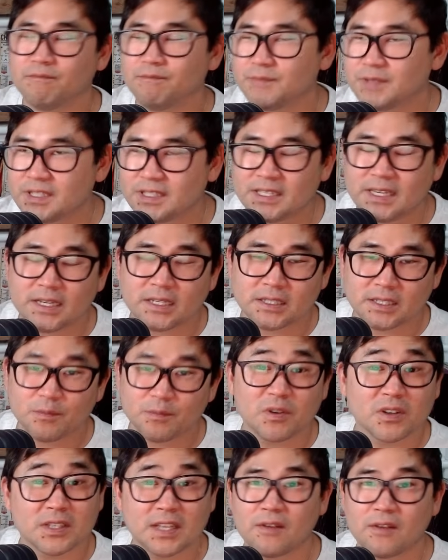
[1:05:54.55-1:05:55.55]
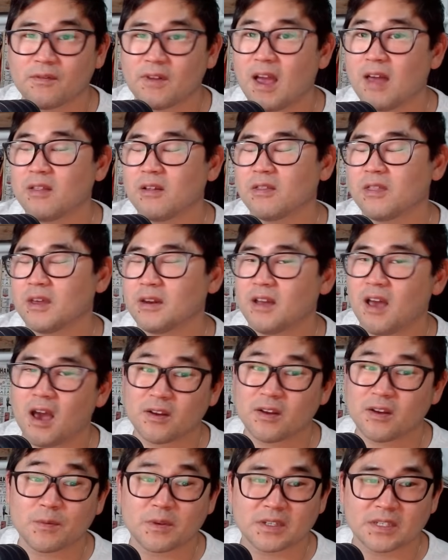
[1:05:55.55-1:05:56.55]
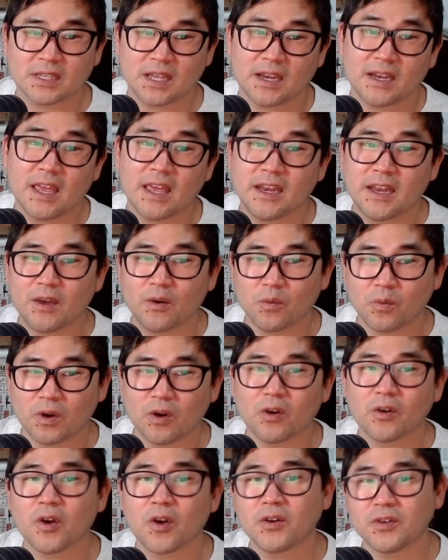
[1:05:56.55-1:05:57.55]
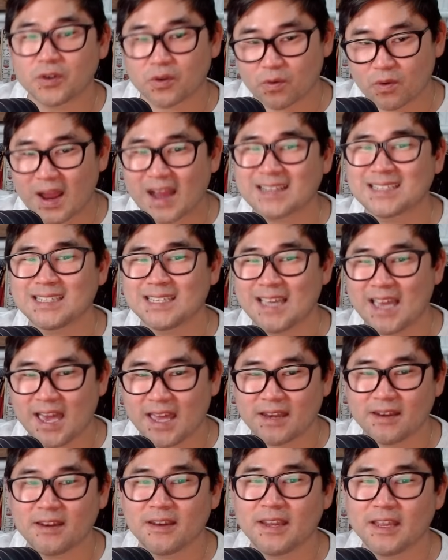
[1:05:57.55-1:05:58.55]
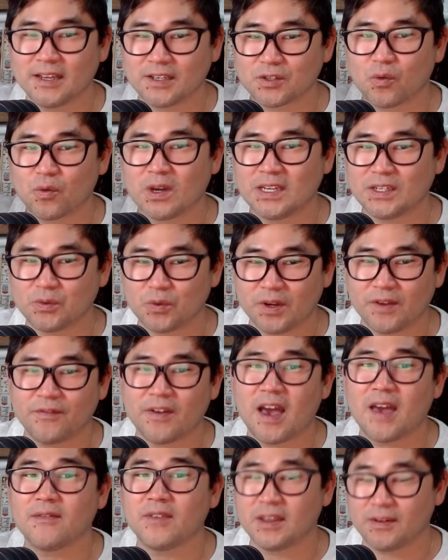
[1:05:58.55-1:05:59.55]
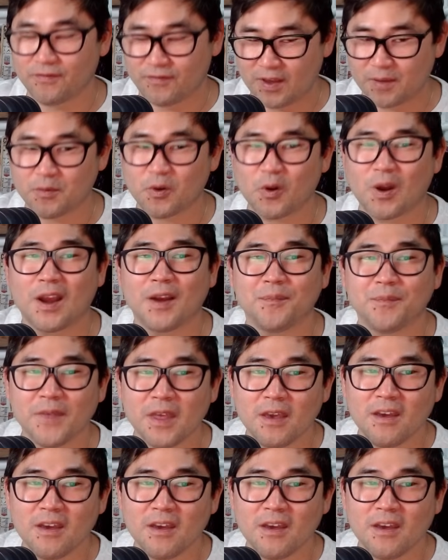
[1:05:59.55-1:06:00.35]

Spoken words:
60% rather than 100%, and it will go direct again in 2025 in February.